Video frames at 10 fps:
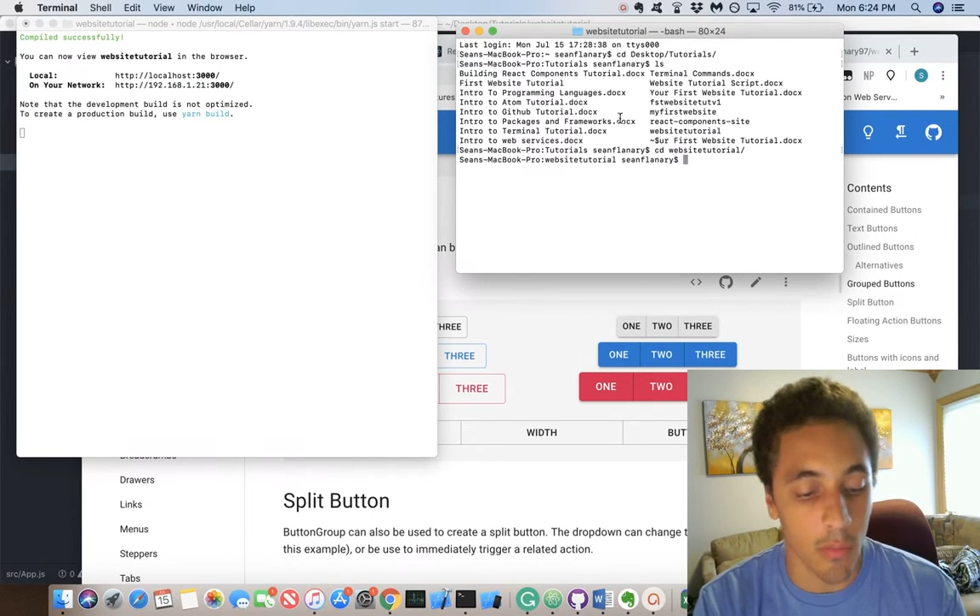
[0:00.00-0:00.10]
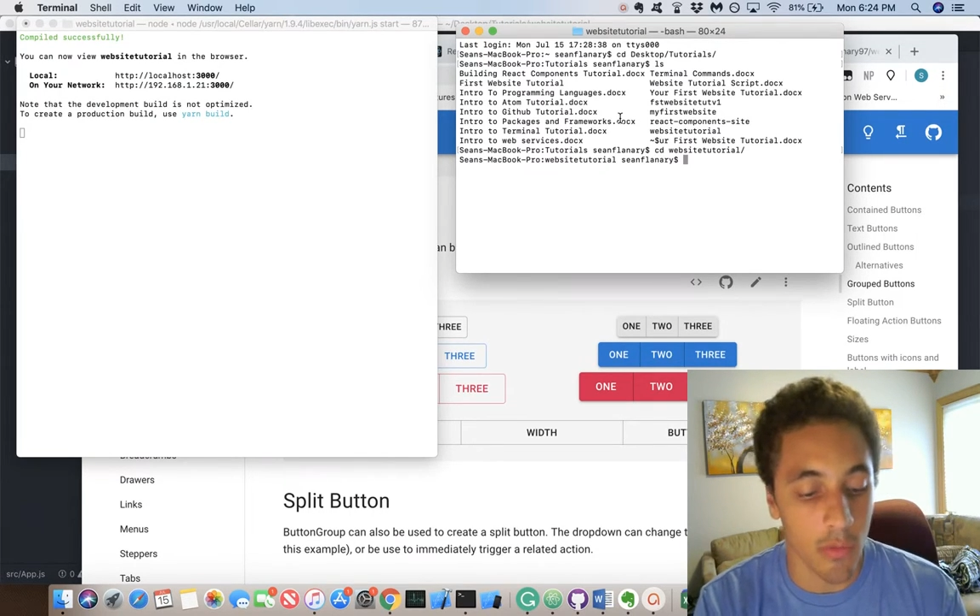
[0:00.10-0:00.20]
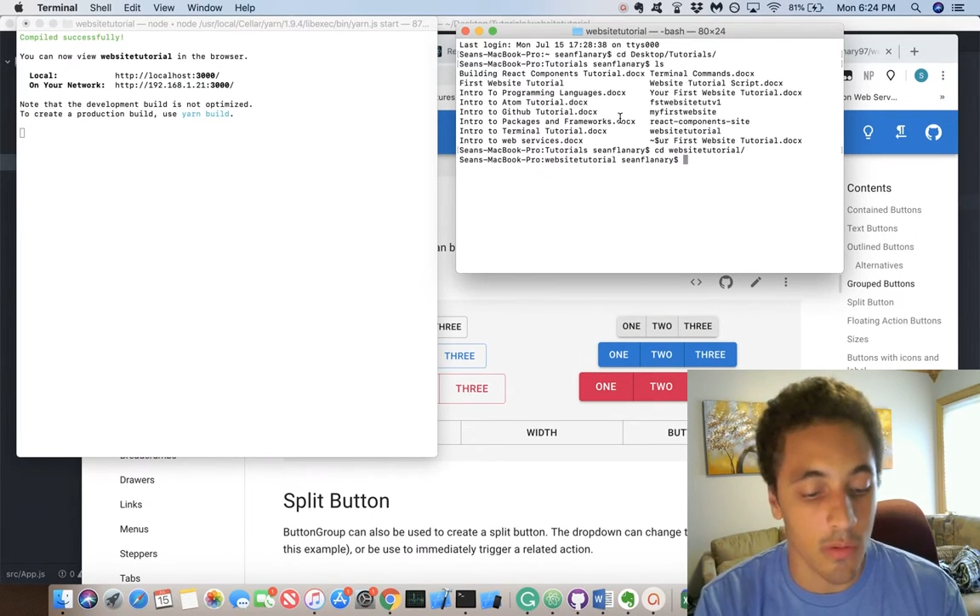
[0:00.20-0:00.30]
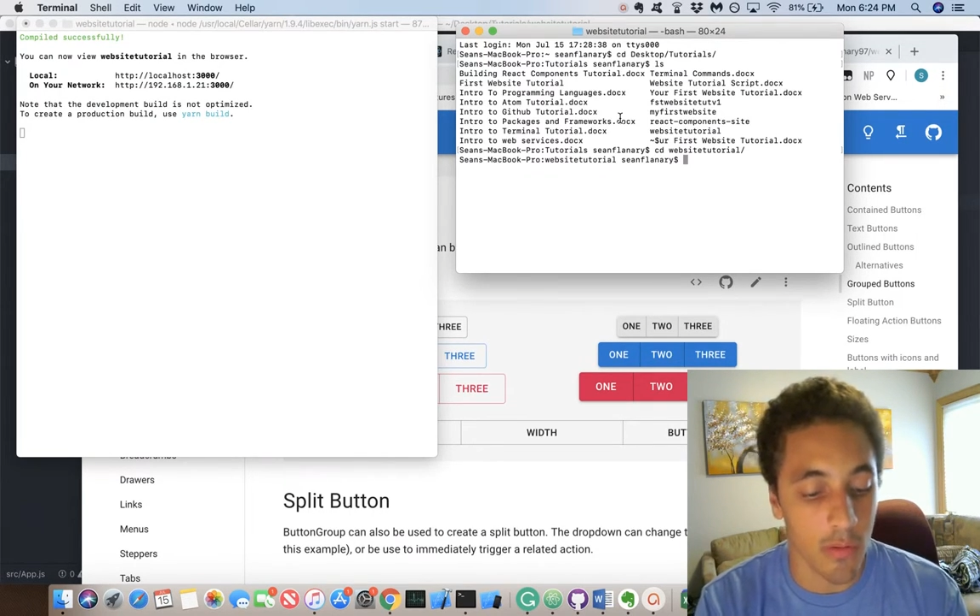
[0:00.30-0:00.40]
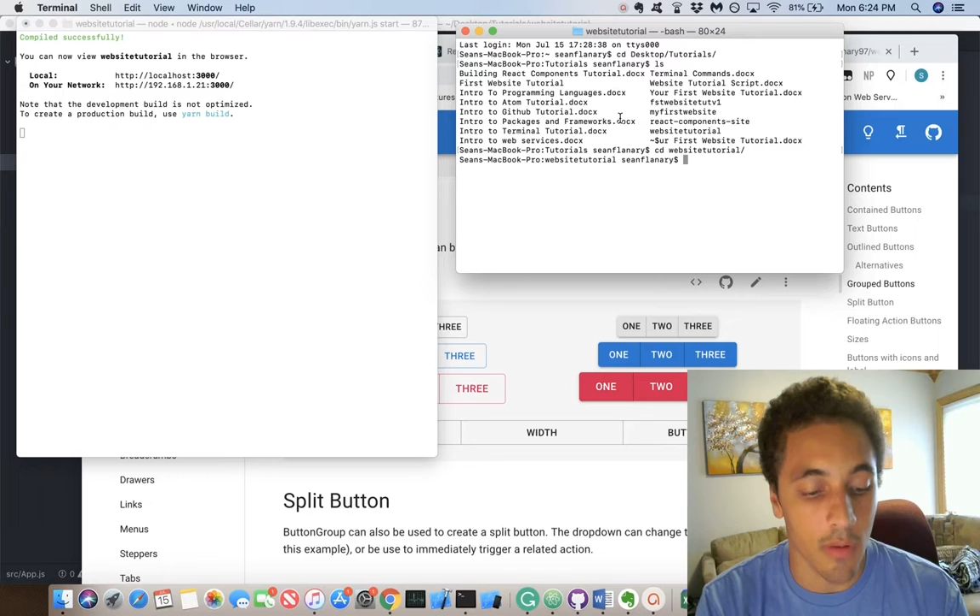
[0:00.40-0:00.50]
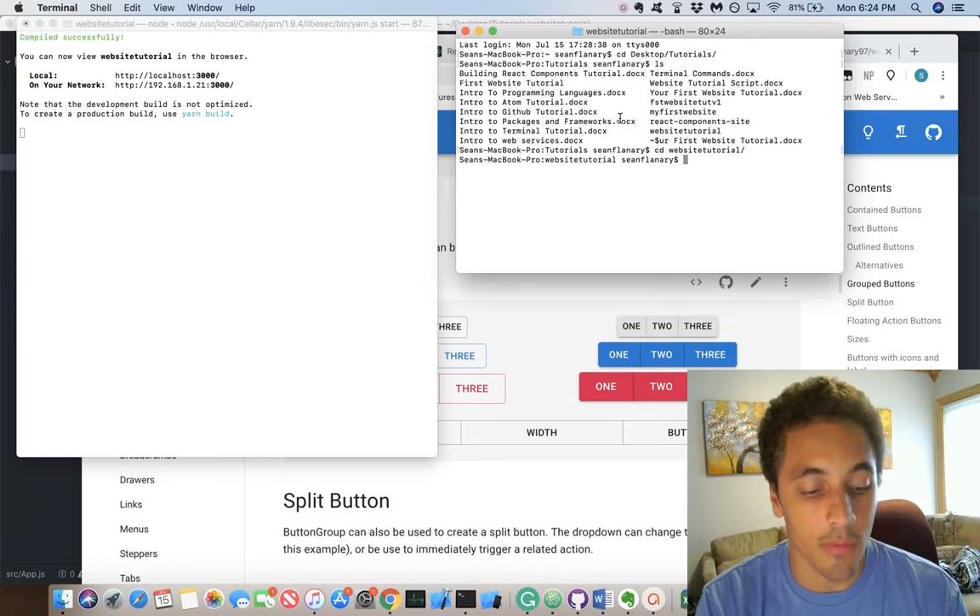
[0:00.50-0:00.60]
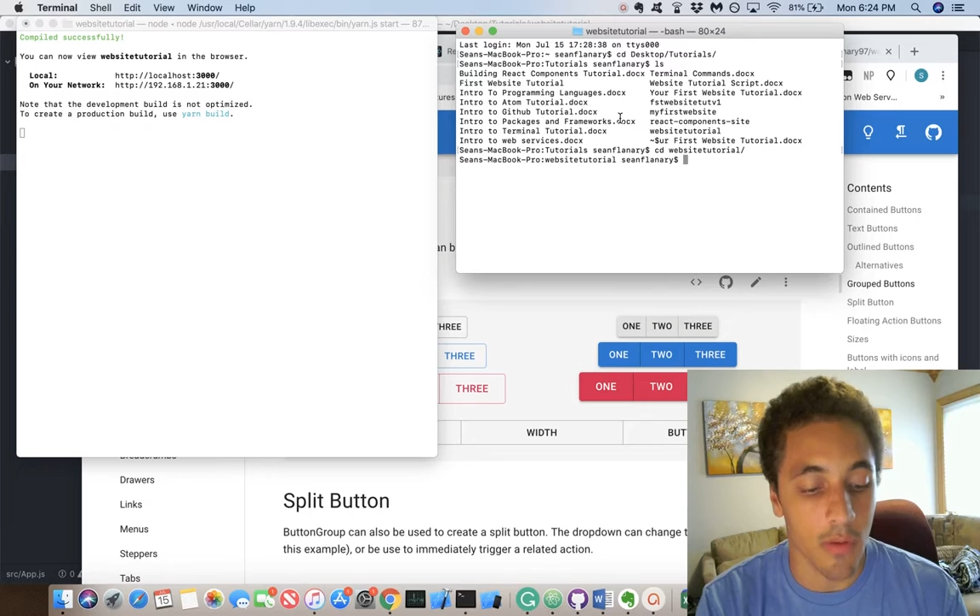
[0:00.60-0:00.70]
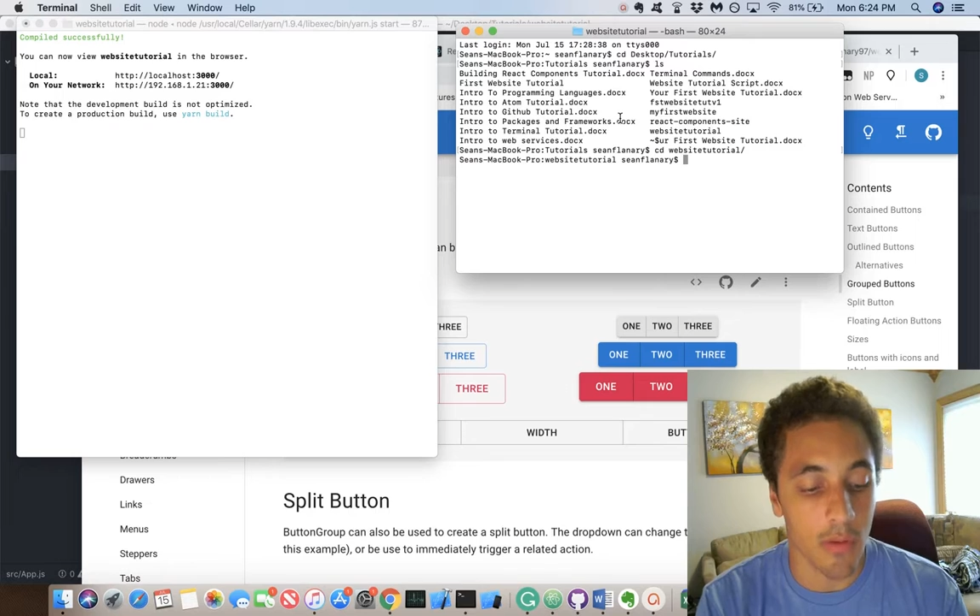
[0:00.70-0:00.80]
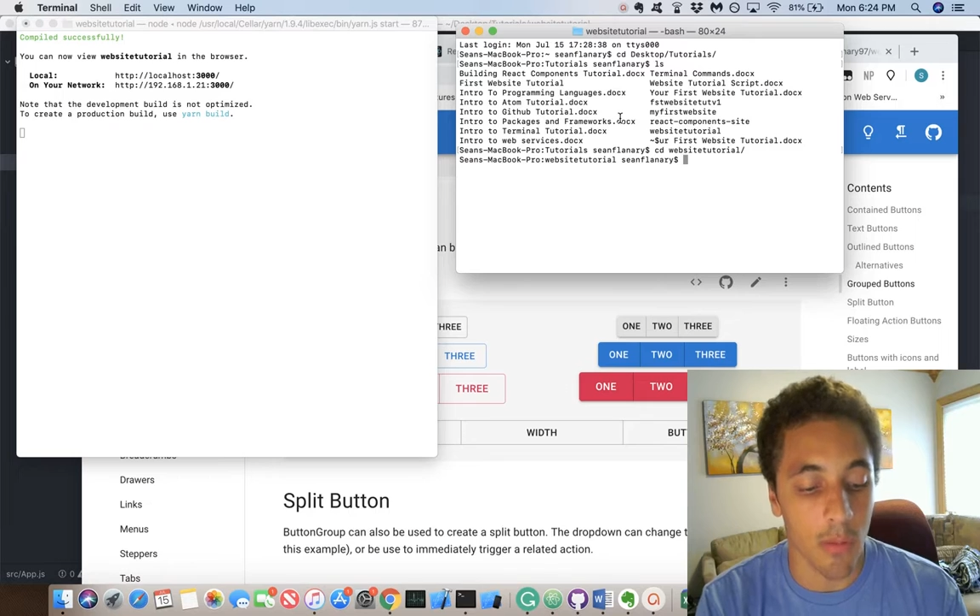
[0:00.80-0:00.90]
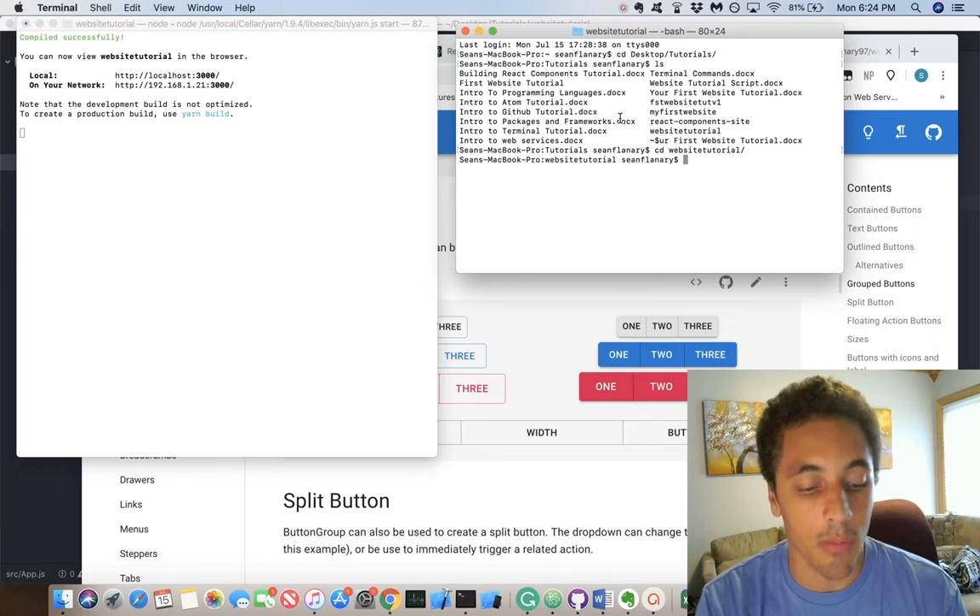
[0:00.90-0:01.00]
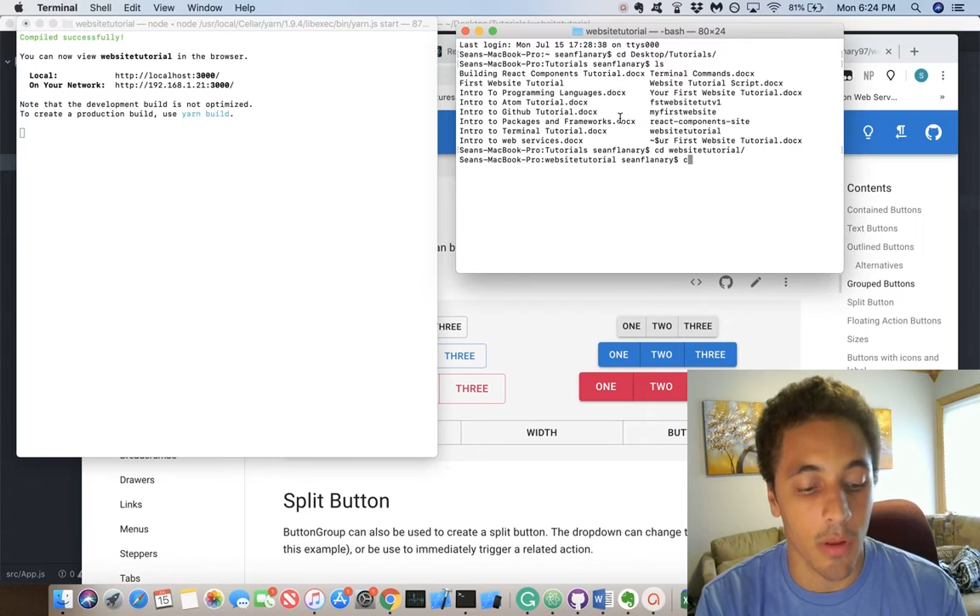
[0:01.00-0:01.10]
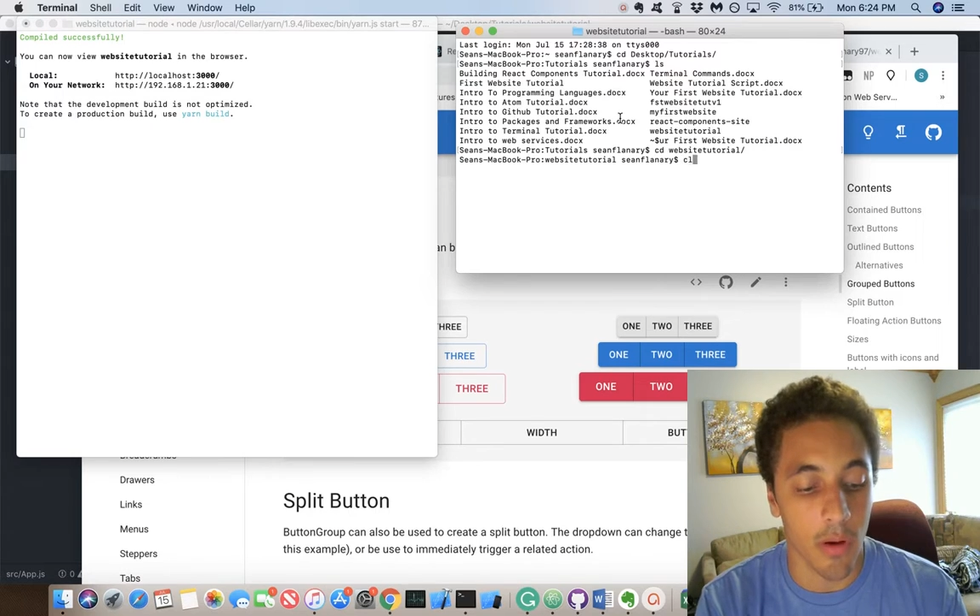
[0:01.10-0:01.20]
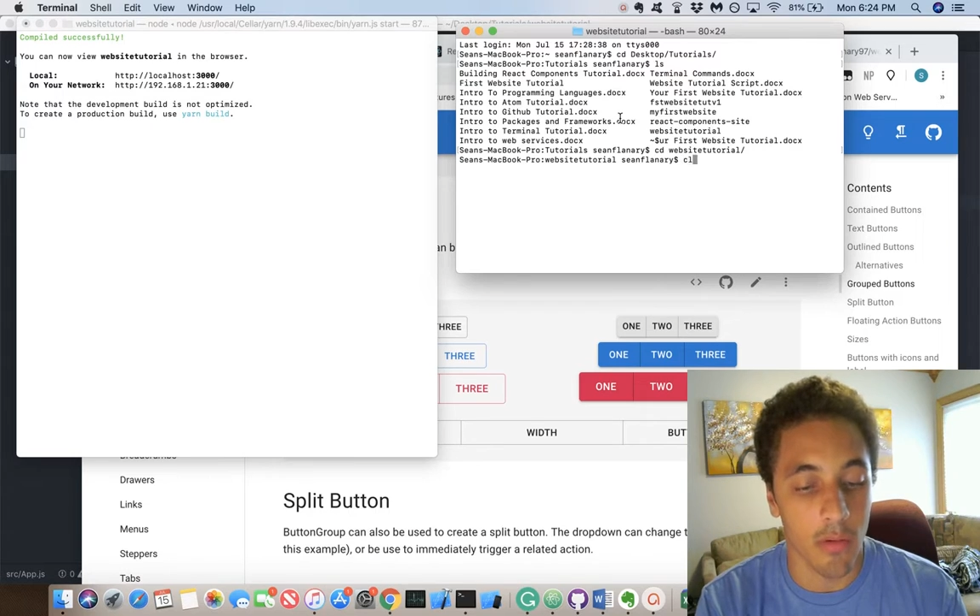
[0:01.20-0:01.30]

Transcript: of the stuff that's up there,